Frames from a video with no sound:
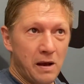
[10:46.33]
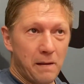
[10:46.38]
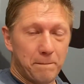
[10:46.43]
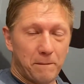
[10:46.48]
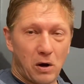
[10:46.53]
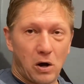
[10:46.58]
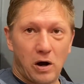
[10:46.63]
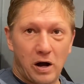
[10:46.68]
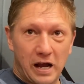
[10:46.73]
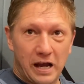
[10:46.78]

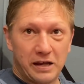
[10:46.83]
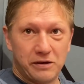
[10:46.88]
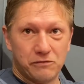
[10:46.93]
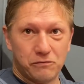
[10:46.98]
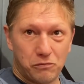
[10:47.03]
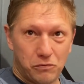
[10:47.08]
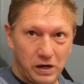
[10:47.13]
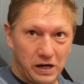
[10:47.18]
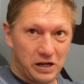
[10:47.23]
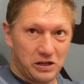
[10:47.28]
behind
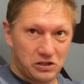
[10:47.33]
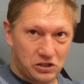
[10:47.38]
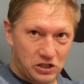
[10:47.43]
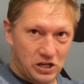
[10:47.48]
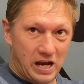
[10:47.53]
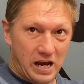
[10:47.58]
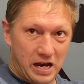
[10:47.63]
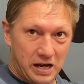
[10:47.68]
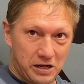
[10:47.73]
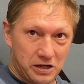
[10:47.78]
when it
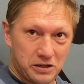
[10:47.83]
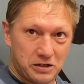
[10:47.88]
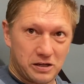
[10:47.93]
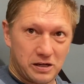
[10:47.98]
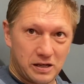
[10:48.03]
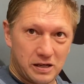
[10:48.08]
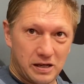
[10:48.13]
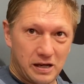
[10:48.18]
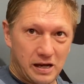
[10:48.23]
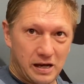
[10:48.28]
started,
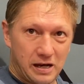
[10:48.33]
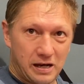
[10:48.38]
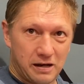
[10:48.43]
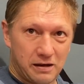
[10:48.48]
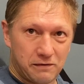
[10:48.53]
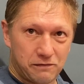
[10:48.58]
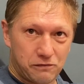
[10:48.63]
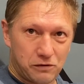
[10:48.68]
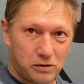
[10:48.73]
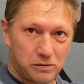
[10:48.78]

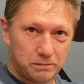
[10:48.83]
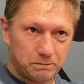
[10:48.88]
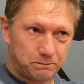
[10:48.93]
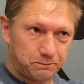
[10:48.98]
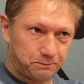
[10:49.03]
from